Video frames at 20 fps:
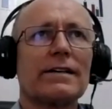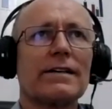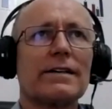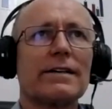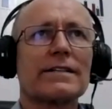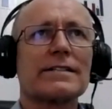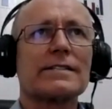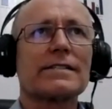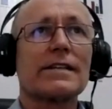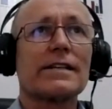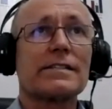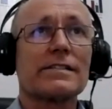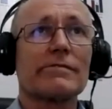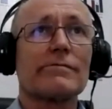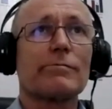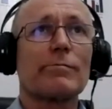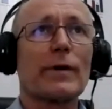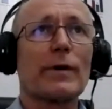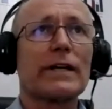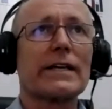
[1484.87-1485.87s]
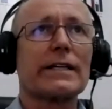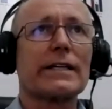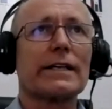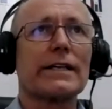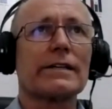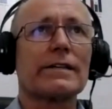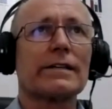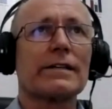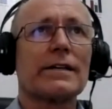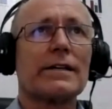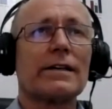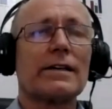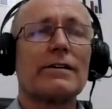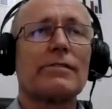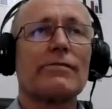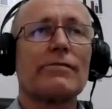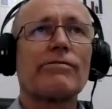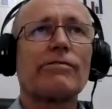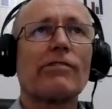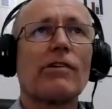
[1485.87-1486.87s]
excessive bleeding
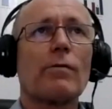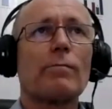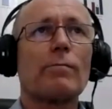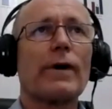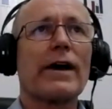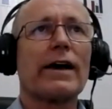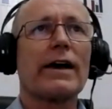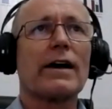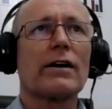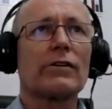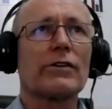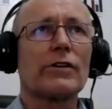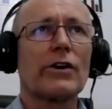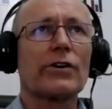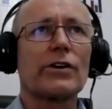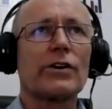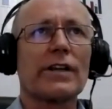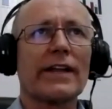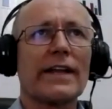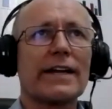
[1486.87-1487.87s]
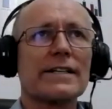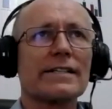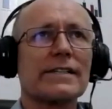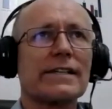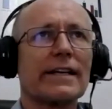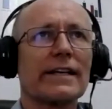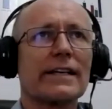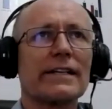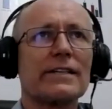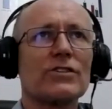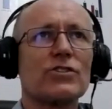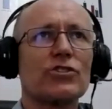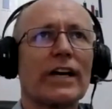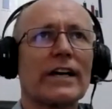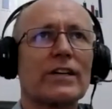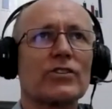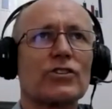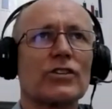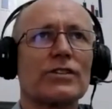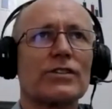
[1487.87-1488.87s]
from our local anesthetic
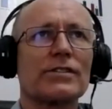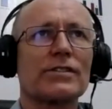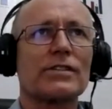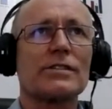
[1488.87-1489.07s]
injections,